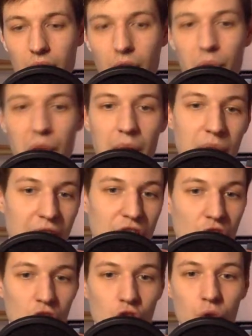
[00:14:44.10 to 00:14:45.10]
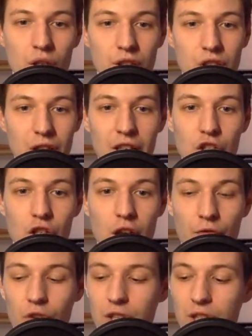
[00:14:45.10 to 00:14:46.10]
Maybe I just shouldn't touch
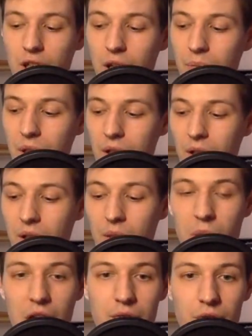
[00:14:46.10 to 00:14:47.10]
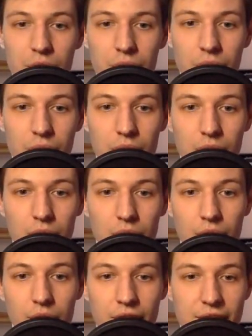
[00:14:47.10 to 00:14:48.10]
every time the microphone.
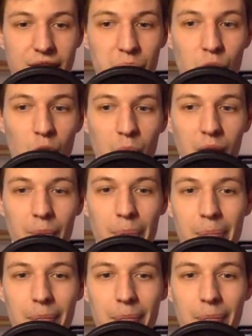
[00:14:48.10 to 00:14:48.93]
That's the problem.